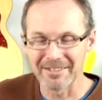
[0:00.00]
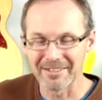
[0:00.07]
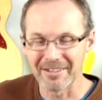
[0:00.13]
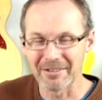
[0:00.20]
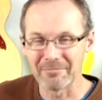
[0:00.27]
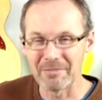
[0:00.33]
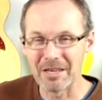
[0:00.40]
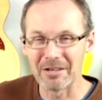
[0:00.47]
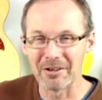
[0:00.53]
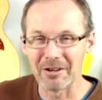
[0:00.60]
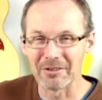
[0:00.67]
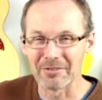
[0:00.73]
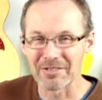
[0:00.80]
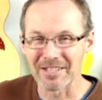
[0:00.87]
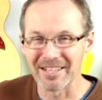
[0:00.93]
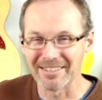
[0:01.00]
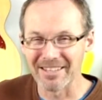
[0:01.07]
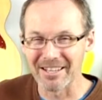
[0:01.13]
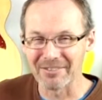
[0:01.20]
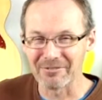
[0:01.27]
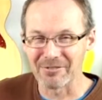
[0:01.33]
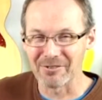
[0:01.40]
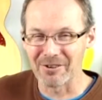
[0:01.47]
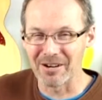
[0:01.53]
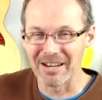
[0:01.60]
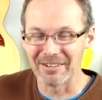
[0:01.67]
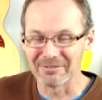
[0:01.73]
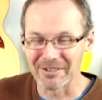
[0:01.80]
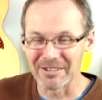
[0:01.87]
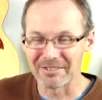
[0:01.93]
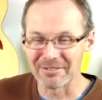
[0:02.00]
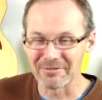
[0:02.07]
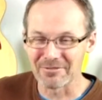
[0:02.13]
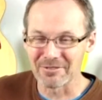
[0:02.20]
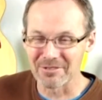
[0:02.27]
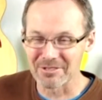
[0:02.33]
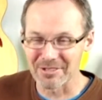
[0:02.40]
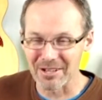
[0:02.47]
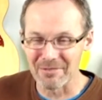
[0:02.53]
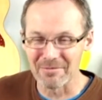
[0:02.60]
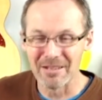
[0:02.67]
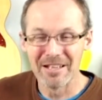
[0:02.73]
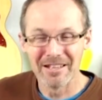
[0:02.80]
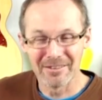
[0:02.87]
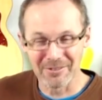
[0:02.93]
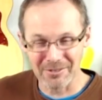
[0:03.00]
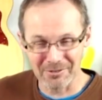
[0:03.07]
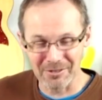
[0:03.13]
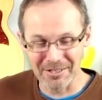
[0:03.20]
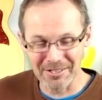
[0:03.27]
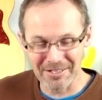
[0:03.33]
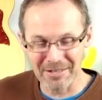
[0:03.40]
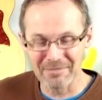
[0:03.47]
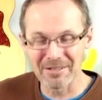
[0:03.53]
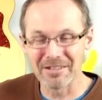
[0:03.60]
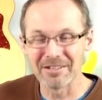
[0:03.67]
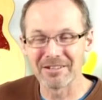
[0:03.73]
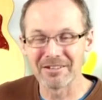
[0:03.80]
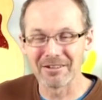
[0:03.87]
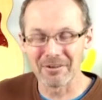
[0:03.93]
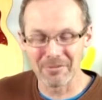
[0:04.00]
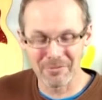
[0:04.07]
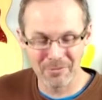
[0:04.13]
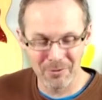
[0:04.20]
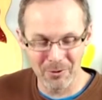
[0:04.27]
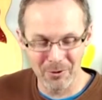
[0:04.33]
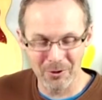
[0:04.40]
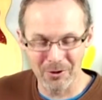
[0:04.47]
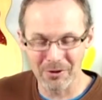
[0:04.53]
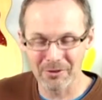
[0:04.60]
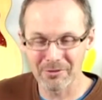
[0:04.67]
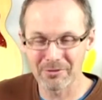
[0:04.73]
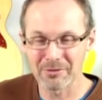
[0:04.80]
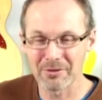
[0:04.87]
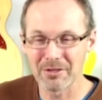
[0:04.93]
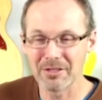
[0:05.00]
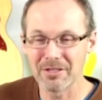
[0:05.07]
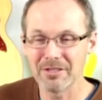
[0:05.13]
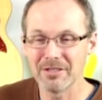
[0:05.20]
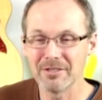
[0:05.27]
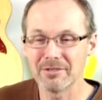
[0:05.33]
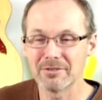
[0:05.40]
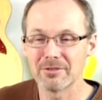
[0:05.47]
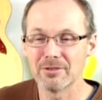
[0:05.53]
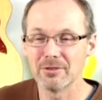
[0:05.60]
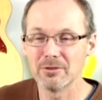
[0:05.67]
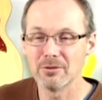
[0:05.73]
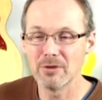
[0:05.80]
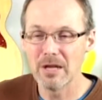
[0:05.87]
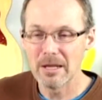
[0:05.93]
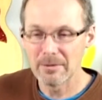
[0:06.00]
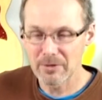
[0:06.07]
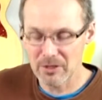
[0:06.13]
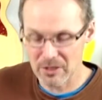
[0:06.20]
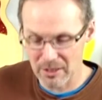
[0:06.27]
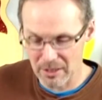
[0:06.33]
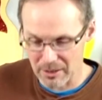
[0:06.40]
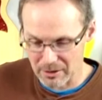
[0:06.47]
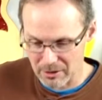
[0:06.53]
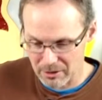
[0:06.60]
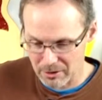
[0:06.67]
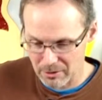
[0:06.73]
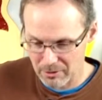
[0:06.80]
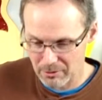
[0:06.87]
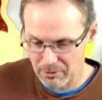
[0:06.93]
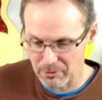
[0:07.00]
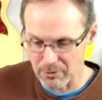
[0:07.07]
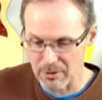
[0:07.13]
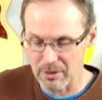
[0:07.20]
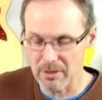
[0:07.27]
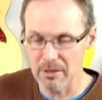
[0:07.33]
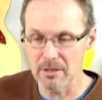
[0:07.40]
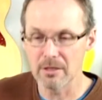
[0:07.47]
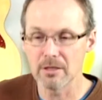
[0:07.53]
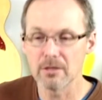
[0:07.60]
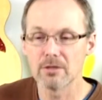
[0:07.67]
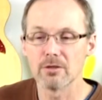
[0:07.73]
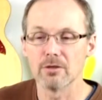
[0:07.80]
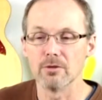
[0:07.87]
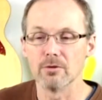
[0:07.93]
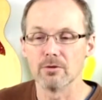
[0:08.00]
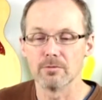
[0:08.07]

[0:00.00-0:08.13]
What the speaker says: I may not have said that right the first time. The strings I'm hitting are 4, 3, 2, 6, 3, 2.